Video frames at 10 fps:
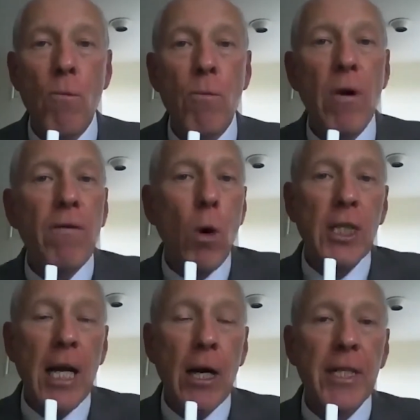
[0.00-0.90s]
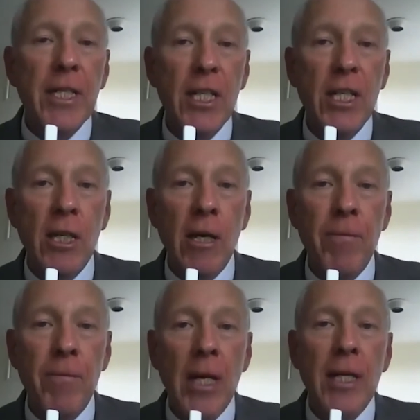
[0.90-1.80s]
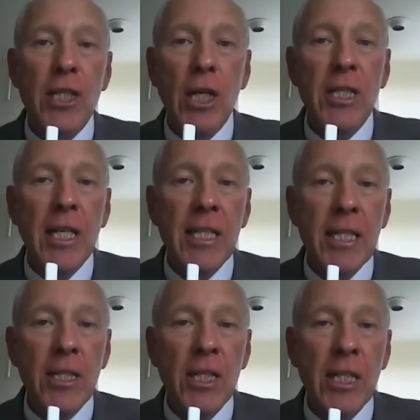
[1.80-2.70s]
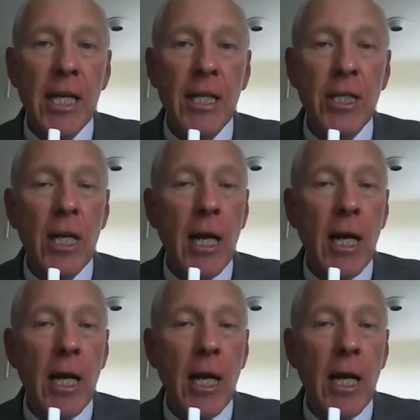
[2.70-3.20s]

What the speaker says: We've watched how his sister suddenly takes center stage